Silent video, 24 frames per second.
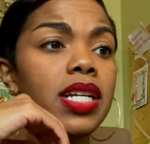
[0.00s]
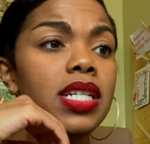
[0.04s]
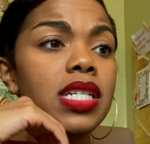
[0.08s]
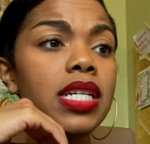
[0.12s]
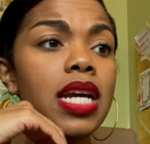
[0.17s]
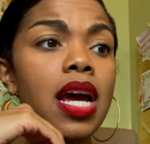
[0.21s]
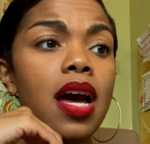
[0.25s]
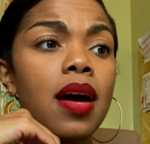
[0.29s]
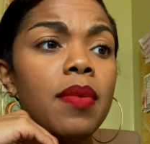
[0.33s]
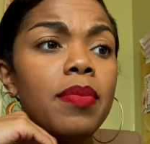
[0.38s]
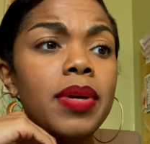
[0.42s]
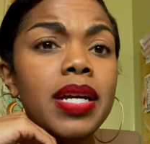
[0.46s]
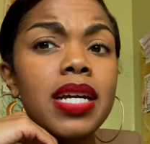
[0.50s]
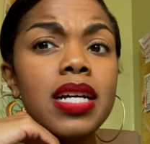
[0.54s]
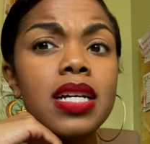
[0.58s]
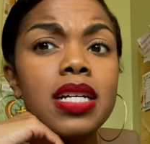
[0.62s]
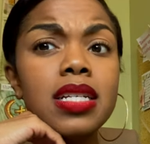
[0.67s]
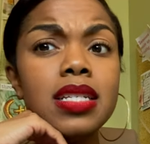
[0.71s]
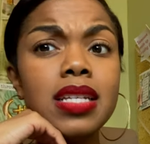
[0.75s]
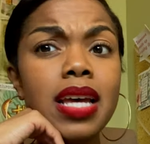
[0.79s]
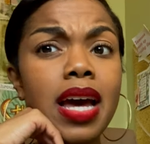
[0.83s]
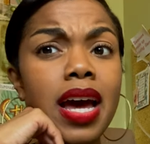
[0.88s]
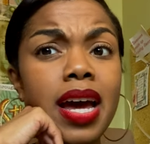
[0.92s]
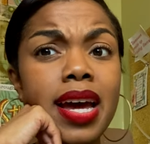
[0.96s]
it, child,
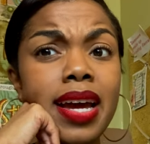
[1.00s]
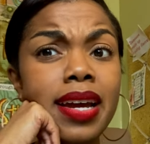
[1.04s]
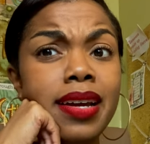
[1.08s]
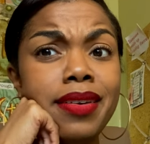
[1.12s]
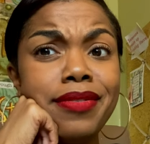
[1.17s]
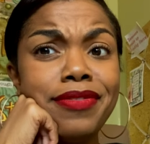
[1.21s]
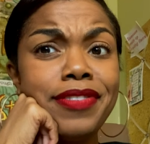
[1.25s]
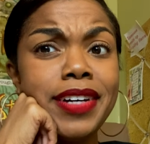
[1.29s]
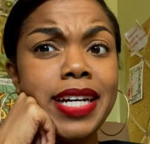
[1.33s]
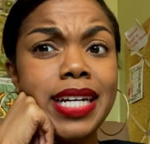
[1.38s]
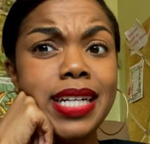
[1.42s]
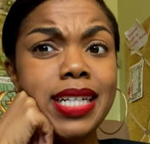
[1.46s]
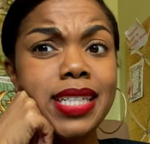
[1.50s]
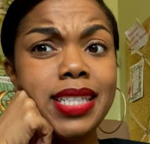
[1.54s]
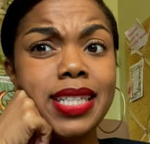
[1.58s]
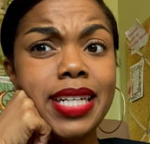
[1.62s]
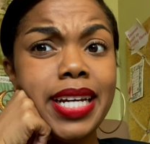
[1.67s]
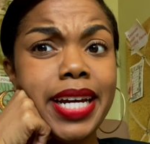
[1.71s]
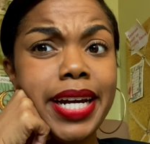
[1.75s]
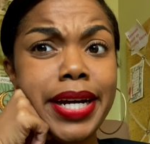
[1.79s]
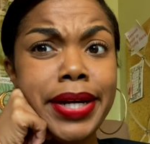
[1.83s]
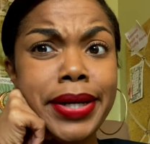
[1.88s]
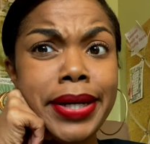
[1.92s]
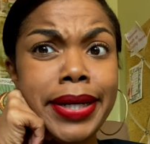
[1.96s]
because I ain't fucking
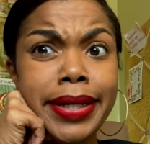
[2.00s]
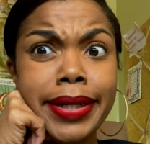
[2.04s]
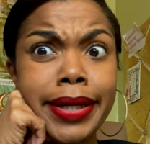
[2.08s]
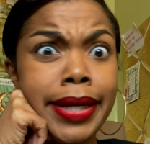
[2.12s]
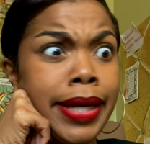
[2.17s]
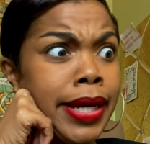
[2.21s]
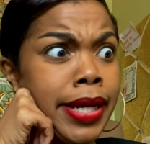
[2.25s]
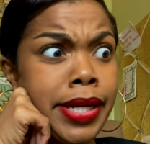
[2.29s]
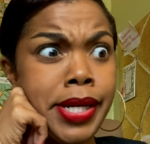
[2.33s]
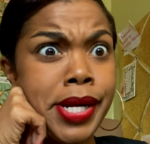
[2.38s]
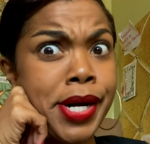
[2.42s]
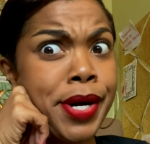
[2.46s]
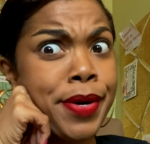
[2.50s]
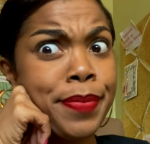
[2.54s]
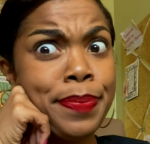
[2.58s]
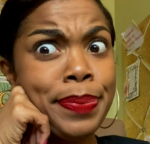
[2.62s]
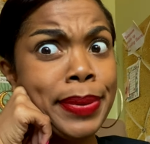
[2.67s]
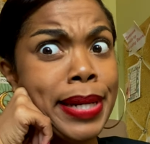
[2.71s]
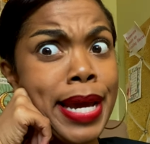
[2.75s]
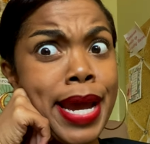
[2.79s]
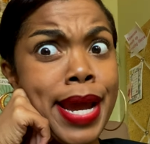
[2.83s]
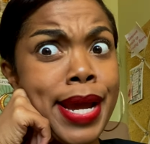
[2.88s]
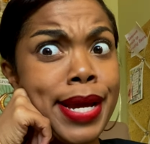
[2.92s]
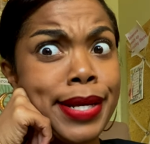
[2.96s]
Derrick and don't
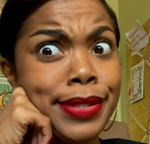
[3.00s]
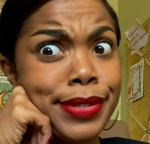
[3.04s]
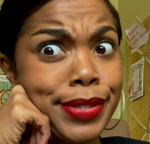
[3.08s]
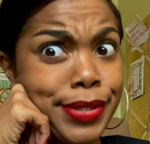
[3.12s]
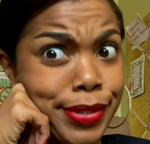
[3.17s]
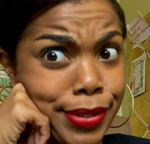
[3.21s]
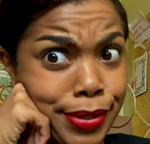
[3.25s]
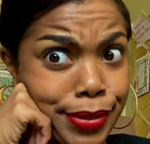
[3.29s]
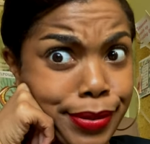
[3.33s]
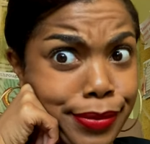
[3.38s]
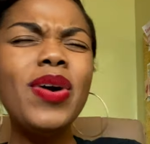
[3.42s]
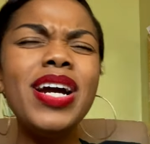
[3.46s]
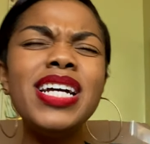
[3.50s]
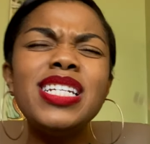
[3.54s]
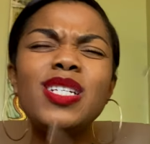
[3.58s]
plan to.